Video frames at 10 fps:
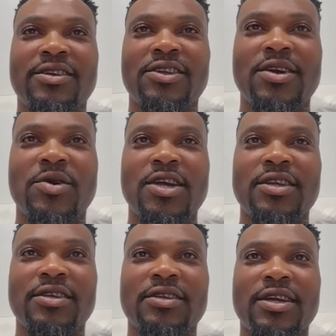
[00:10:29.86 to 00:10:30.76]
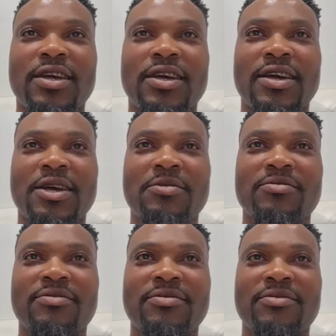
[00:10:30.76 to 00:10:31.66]
the other one is
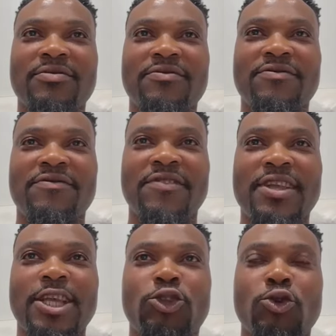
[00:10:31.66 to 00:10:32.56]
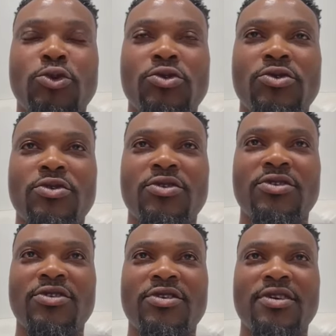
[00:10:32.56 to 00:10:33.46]
um, Veneto
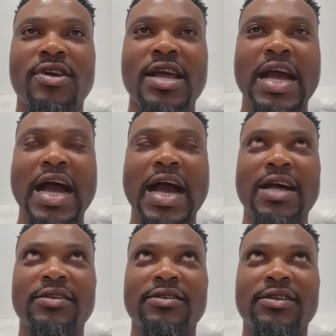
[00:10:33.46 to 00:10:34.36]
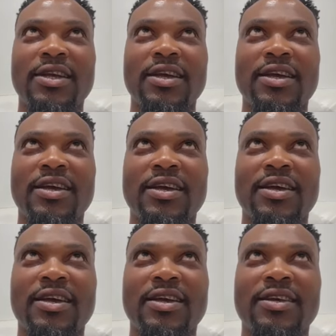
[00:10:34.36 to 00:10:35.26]
and
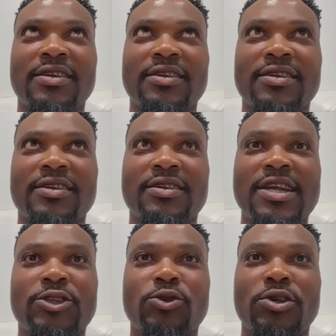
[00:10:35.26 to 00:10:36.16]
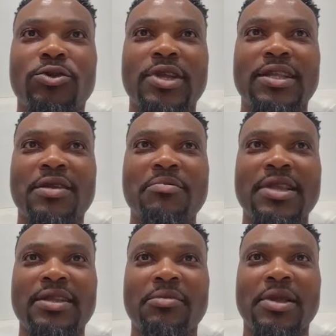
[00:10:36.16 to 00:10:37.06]
uh, ah, Torino, the
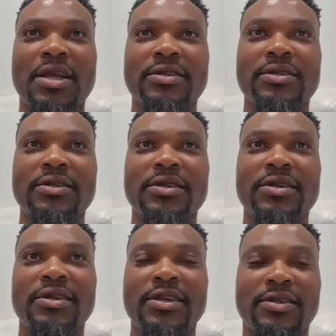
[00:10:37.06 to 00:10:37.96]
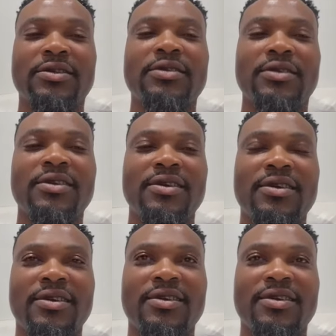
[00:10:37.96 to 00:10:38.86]
enemy land. Yes.
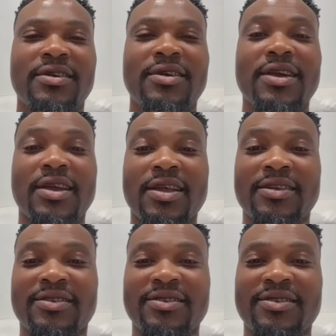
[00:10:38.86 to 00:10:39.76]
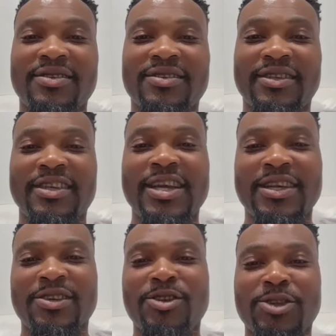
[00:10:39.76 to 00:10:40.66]
I guess the city that
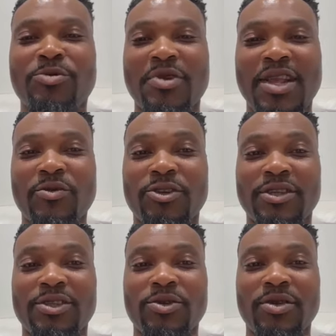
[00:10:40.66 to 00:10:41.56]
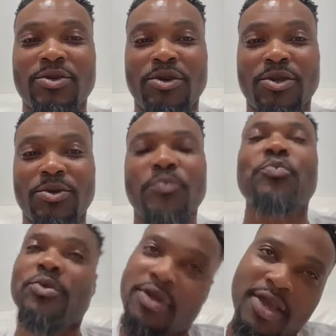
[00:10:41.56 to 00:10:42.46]
I love to be there, which is Torino.
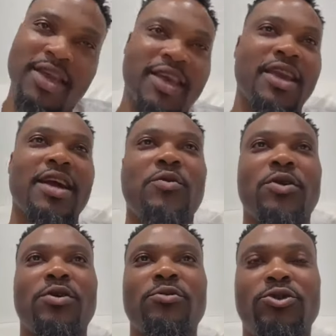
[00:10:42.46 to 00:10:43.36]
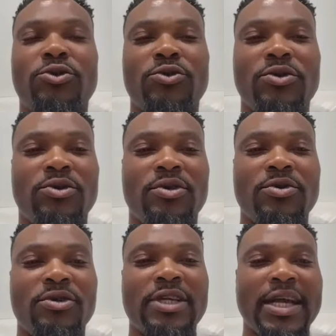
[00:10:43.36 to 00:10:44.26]
Yeah, we'll come through to those,
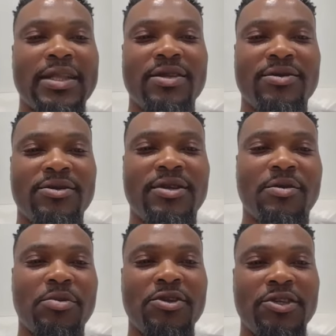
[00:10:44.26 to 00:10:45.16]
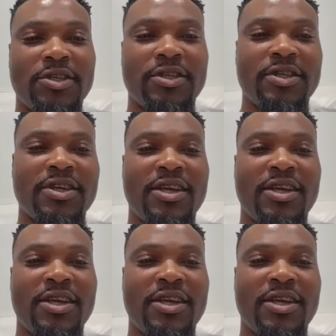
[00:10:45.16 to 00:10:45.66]
those sides, those three places.